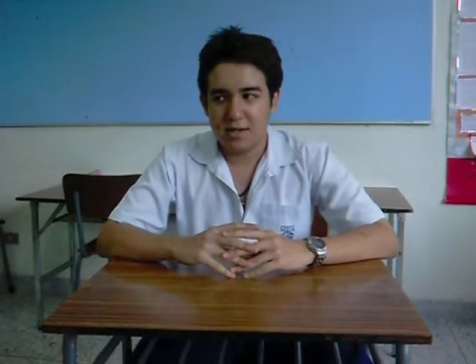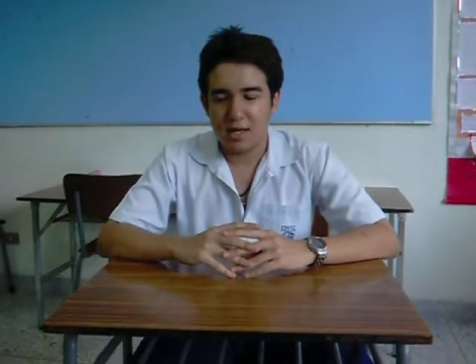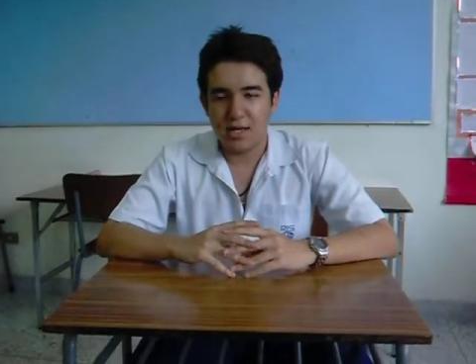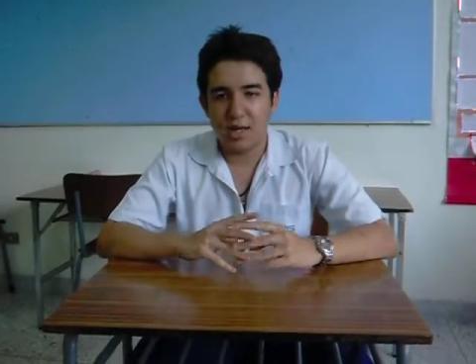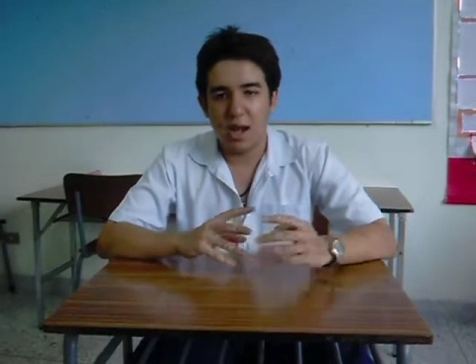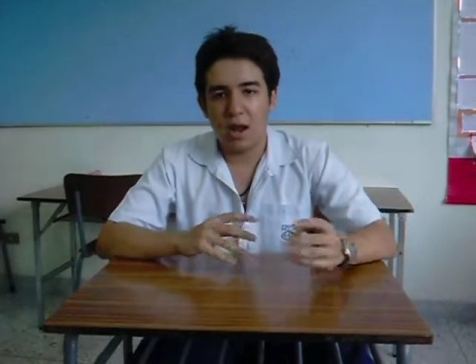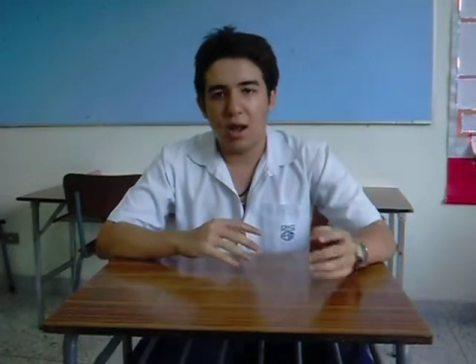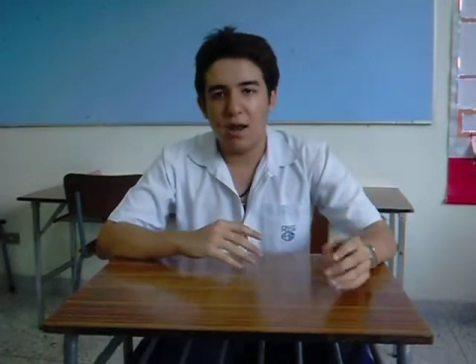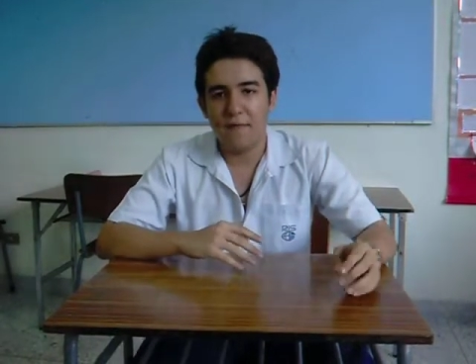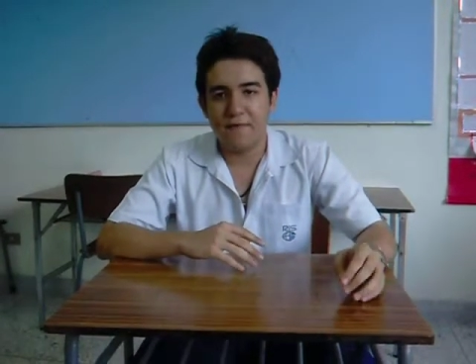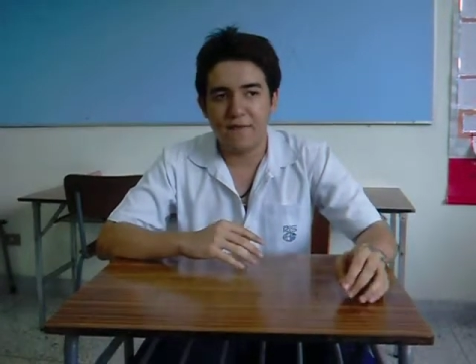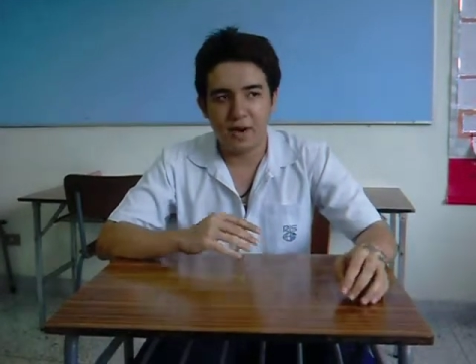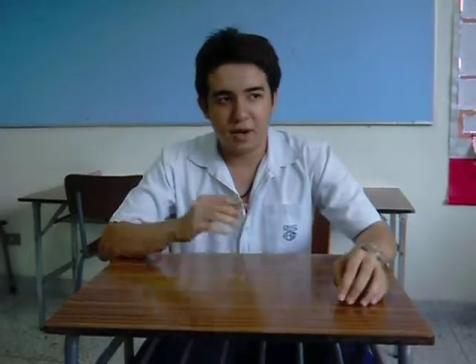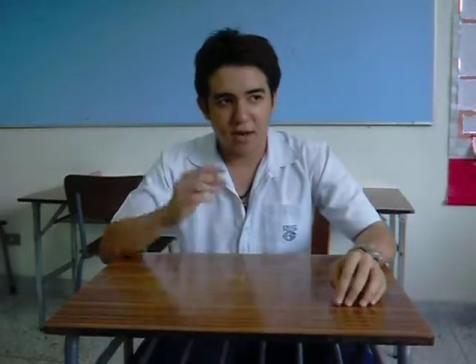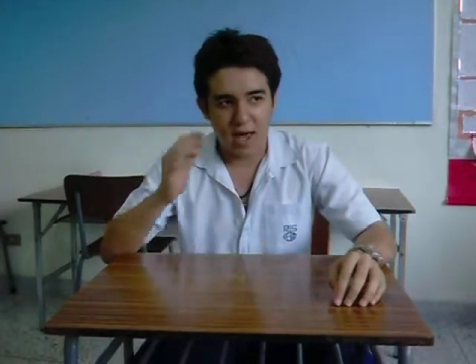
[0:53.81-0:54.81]
did a lot of
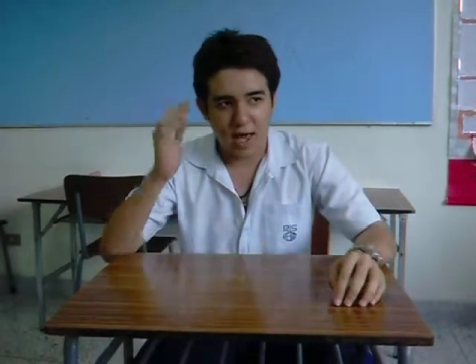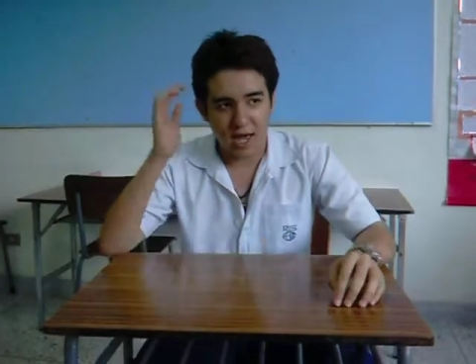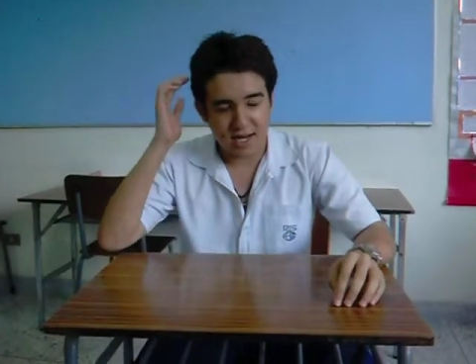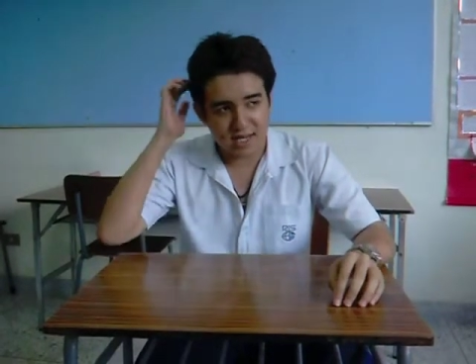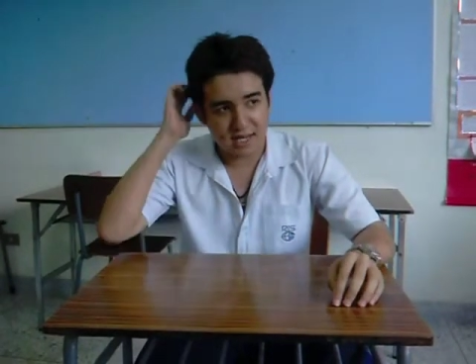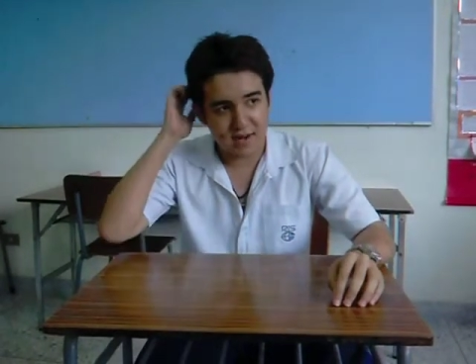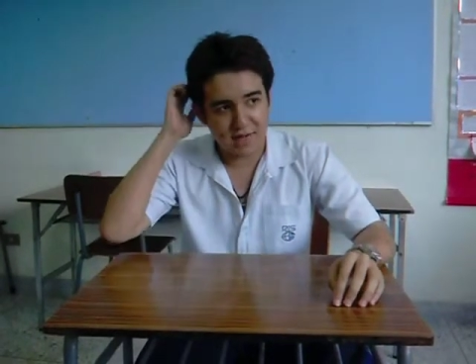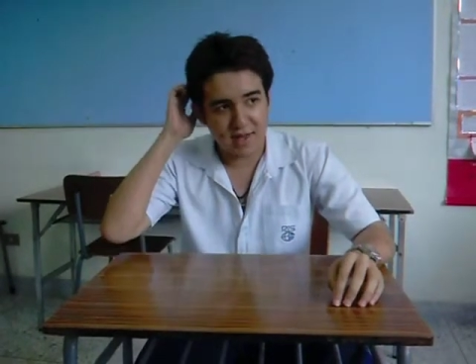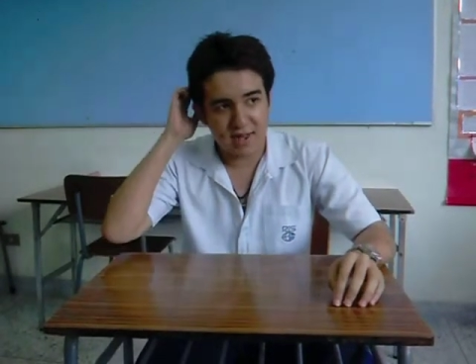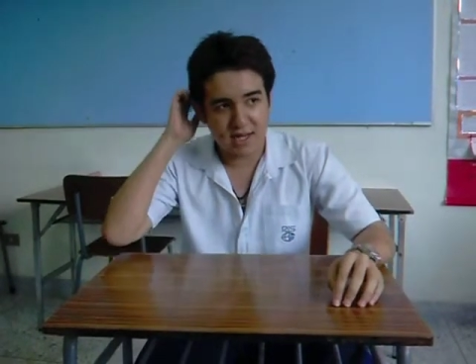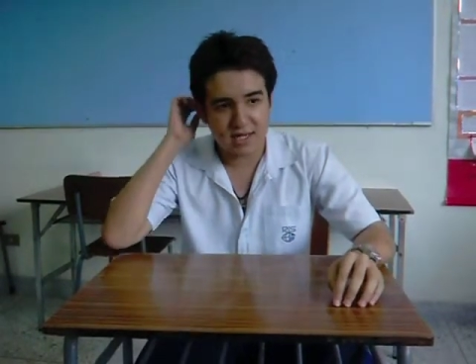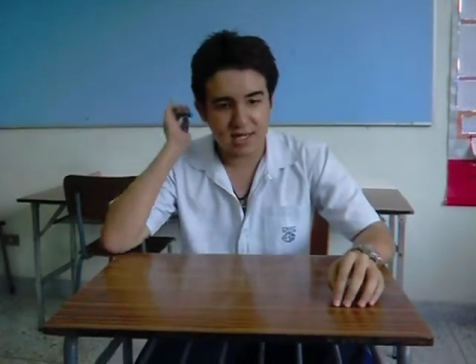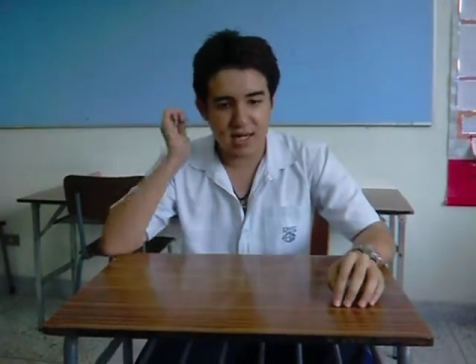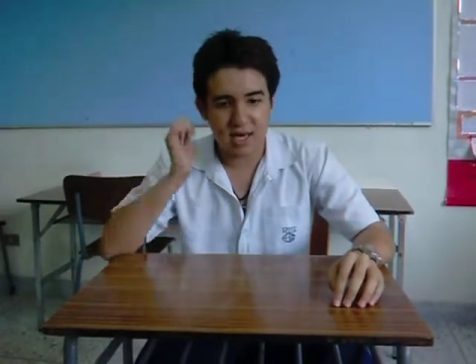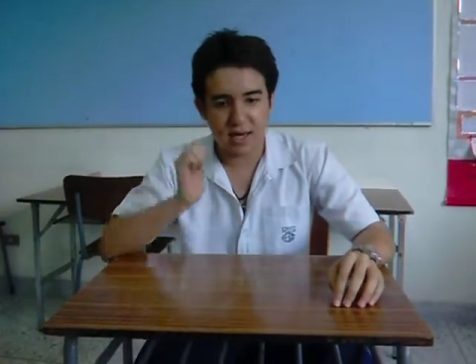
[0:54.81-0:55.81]
activities
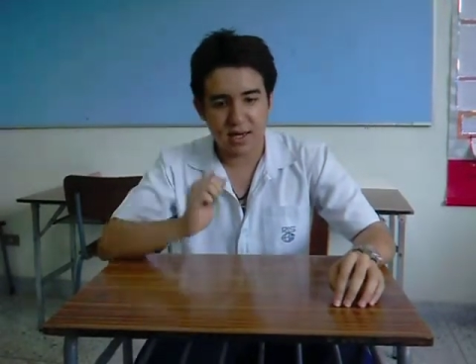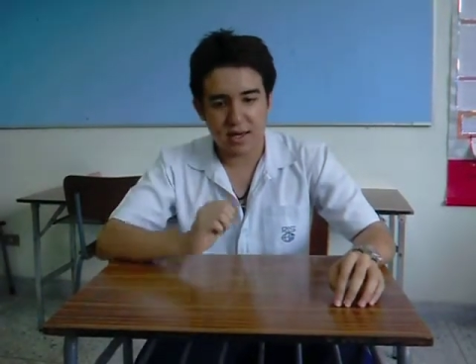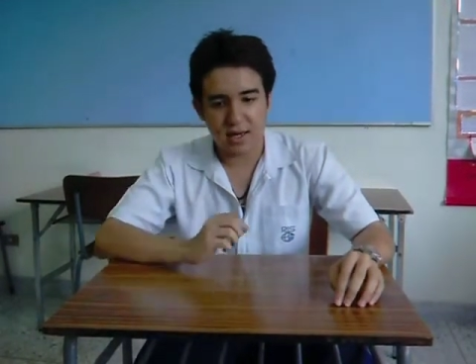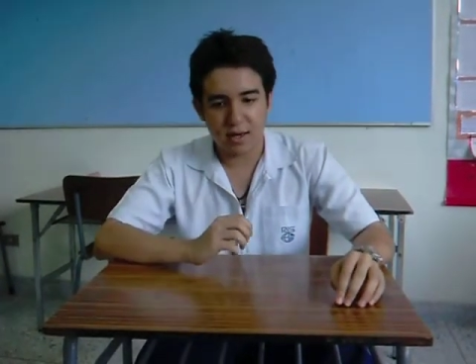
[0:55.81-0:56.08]
like